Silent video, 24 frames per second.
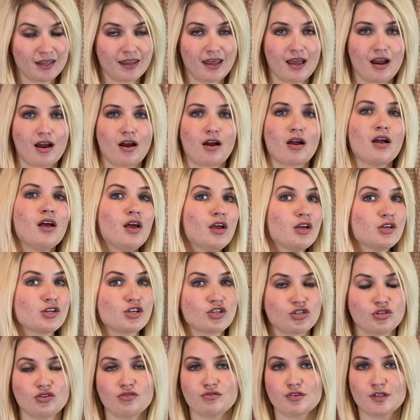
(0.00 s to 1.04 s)
there,
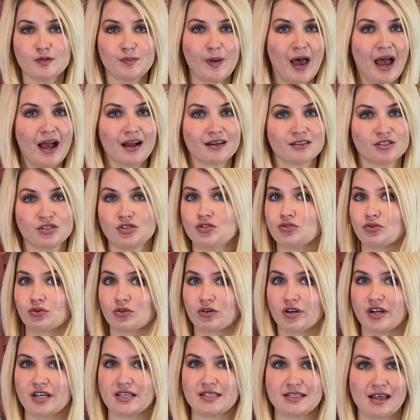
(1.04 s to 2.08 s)
shoes, bags,
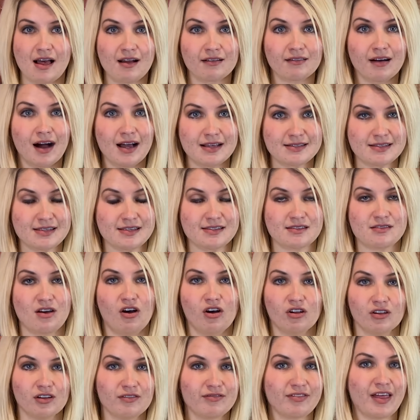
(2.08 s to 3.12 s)
jewelry, sunglasses,
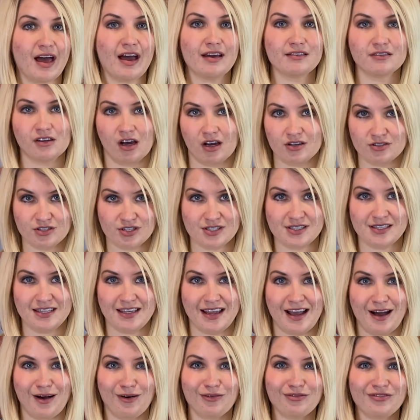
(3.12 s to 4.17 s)
all of that, not just the
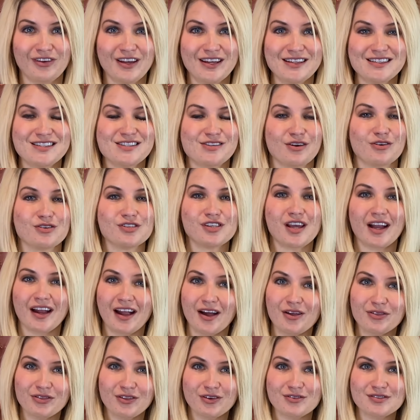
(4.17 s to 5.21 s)
outfit. So check
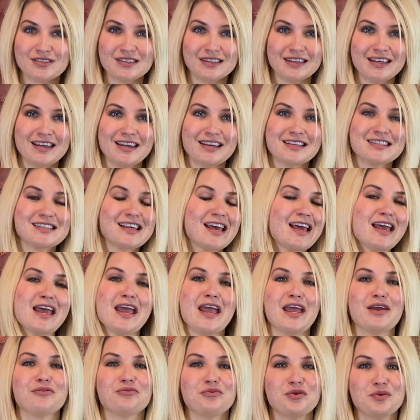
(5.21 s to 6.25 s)
out those links
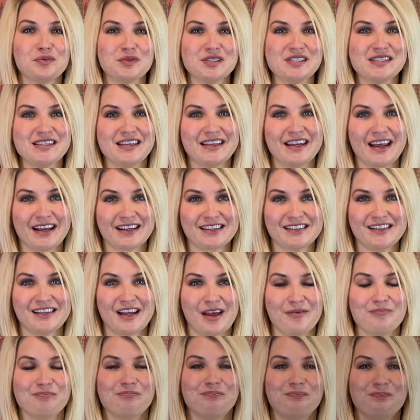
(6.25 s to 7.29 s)
and we will see you next time.